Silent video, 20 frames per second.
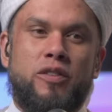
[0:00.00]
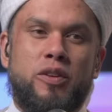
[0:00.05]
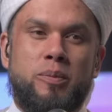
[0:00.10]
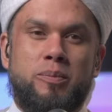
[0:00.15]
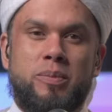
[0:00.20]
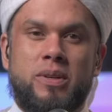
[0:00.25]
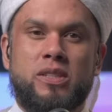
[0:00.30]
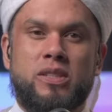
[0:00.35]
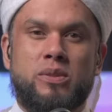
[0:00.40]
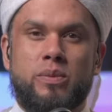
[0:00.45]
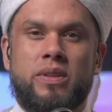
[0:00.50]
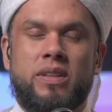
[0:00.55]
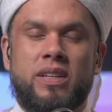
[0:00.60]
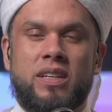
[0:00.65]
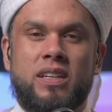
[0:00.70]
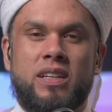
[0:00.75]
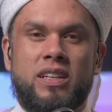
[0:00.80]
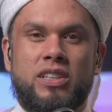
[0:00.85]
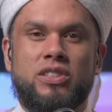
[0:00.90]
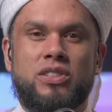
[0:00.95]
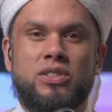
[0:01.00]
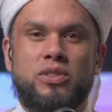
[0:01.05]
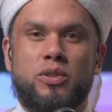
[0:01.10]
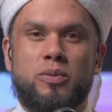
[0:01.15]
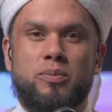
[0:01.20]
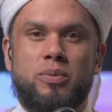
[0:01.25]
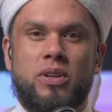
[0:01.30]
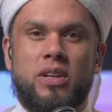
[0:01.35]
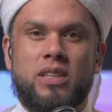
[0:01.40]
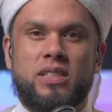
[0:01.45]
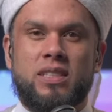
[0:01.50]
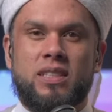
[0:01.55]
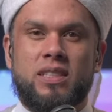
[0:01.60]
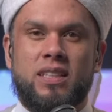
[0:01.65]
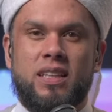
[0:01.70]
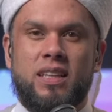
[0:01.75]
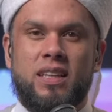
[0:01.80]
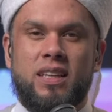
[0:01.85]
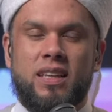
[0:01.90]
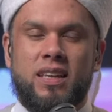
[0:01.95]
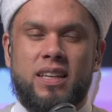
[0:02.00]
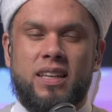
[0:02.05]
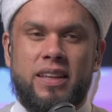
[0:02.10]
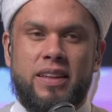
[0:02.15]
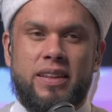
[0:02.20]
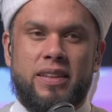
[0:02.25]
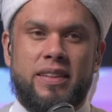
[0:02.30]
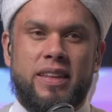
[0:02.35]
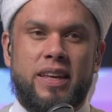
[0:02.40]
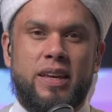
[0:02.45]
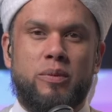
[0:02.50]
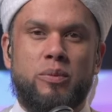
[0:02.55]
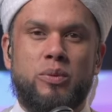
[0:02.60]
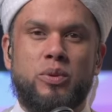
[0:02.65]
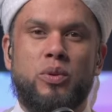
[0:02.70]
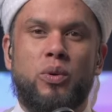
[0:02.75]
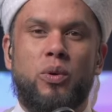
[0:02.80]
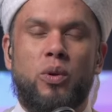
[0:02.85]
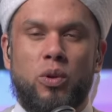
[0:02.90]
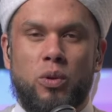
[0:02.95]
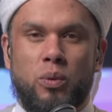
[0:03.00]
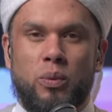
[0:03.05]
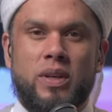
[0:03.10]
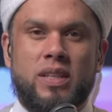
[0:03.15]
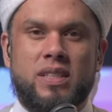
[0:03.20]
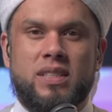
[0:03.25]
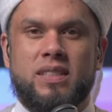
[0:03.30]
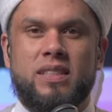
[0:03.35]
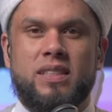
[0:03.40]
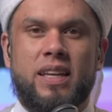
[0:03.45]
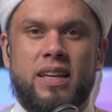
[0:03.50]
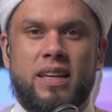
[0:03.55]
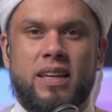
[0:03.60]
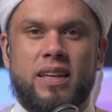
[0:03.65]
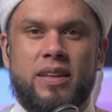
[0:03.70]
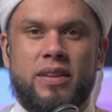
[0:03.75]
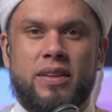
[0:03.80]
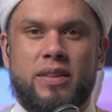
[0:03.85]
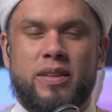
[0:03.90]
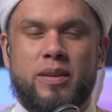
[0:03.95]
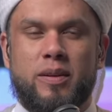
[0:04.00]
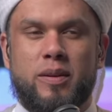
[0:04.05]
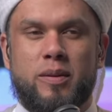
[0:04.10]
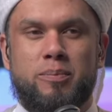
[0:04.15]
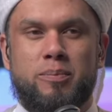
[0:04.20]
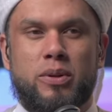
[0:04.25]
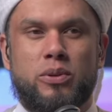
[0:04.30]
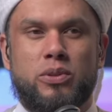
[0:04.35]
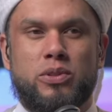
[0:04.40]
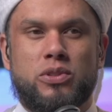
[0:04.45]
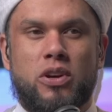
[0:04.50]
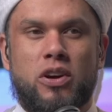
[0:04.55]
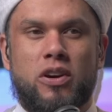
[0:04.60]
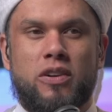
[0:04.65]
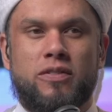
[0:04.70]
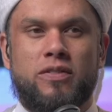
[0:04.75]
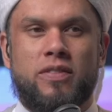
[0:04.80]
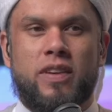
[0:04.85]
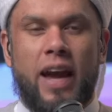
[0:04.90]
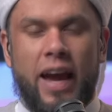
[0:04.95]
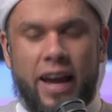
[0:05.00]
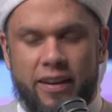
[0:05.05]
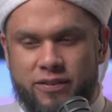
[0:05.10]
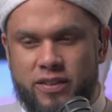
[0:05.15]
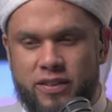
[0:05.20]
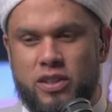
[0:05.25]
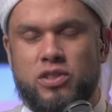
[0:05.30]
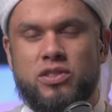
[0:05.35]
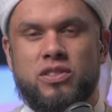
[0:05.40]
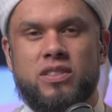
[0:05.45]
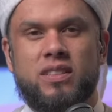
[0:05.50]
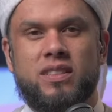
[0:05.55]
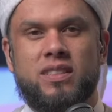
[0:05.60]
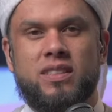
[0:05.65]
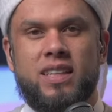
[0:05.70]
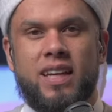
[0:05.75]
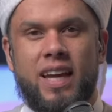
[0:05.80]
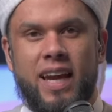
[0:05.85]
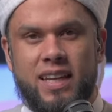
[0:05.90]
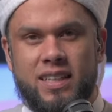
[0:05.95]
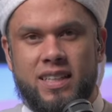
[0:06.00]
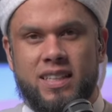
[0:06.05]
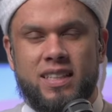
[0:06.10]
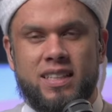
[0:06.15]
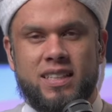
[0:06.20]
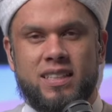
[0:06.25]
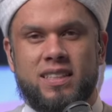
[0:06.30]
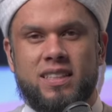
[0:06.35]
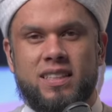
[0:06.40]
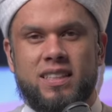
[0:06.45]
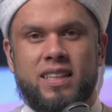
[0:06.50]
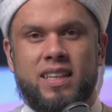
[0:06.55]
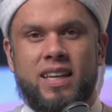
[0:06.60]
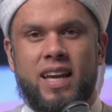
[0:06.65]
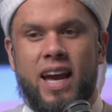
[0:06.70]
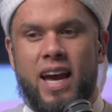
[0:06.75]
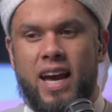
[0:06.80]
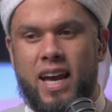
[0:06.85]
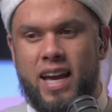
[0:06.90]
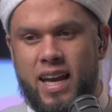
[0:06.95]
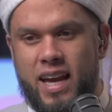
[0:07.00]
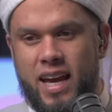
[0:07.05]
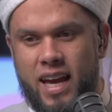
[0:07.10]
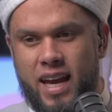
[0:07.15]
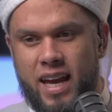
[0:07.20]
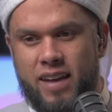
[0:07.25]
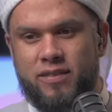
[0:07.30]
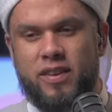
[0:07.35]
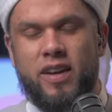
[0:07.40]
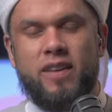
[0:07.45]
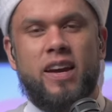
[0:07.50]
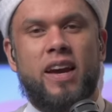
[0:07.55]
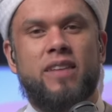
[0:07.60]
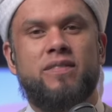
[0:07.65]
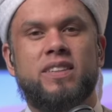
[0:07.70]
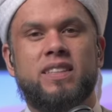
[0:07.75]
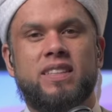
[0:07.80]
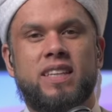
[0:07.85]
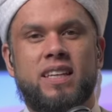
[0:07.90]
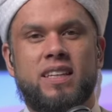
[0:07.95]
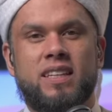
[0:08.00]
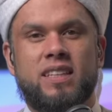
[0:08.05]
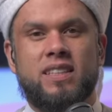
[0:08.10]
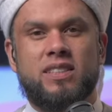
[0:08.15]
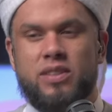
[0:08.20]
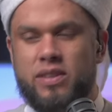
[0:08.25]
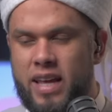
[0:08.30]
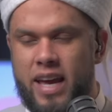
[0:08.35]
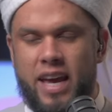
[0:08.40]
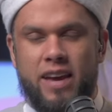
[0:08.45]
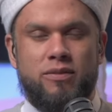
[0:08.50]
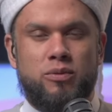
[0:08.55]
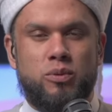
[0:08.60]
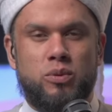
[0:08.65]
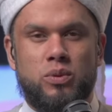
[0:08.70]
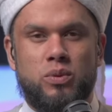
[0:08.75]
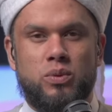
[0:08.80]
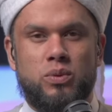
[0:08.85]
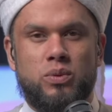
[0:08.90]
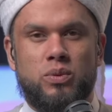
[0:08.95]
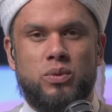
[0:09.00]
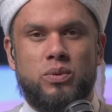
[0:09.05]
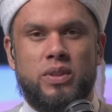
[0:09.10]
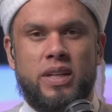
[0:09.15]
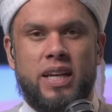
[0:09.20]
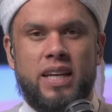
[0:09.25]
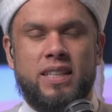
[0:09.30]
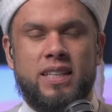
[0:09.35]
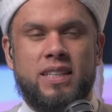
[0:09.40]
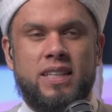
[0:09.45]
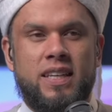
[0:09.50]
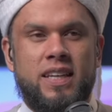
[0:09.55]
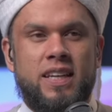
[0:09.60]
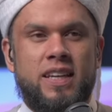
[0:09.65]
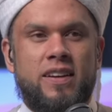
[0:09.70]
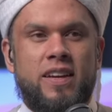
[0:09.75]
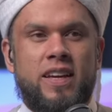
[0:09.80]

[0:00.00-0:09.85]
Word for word: For a person with religious scrupulosity, they would always take the approach of I finished it, I did it, I, I've, I've attained it. So they have wudu, right?